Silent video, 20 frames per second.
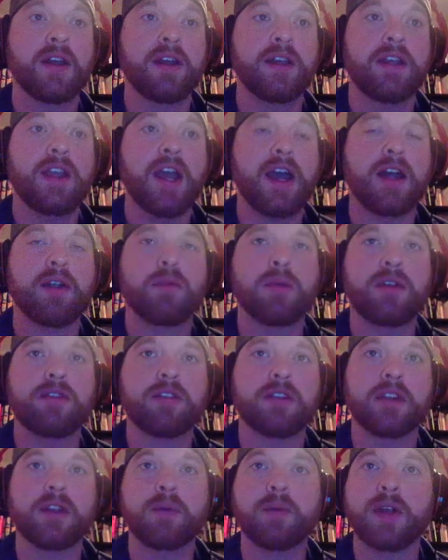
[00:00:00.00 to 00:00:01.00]
yeah, I
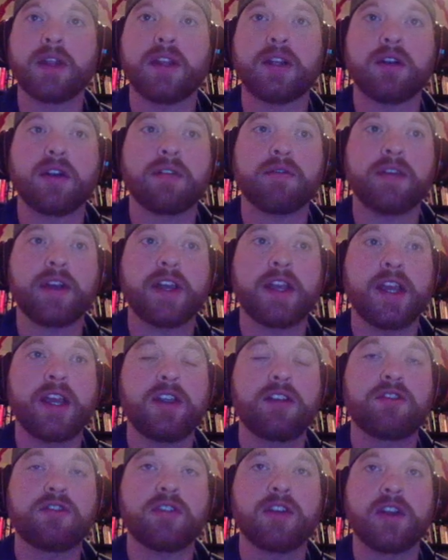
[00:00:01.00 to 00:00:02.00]
recently went there on
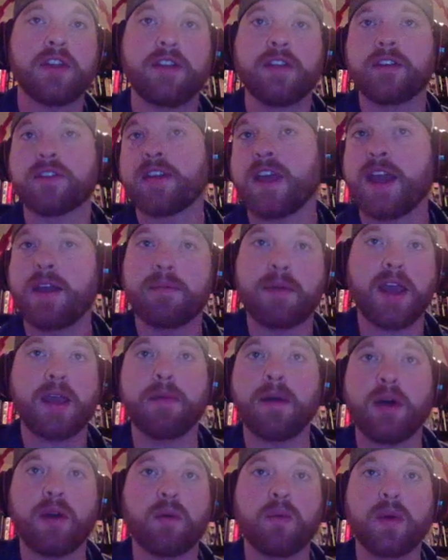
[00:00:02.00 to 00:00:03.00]
vacation, and this game came
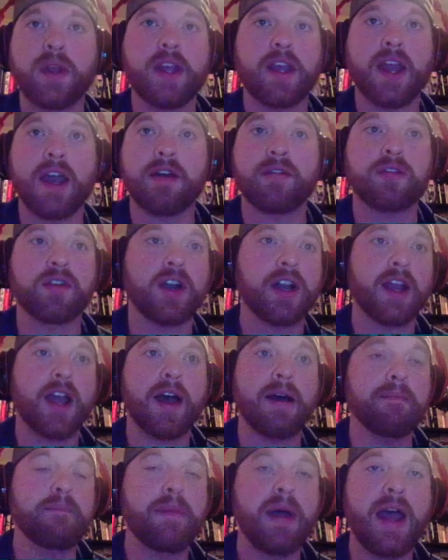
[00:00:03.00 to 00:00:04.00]
out a week after I
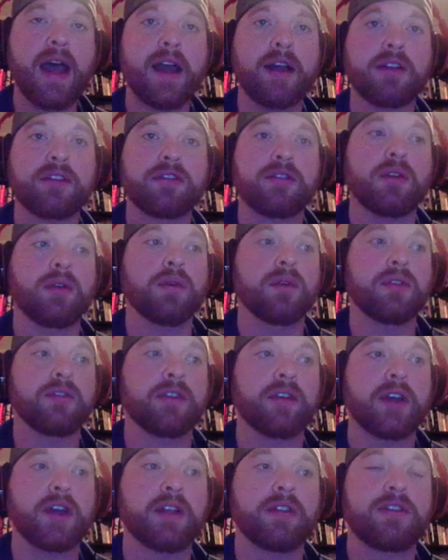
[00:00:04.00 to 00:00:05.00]
got back, so it
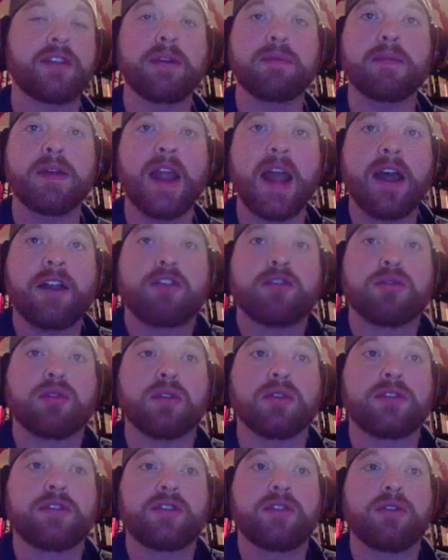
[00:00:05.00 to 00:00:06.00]
was seemed
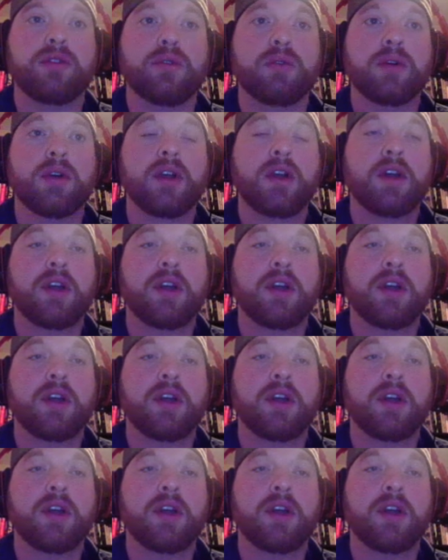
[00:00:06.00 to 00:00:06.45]
natural to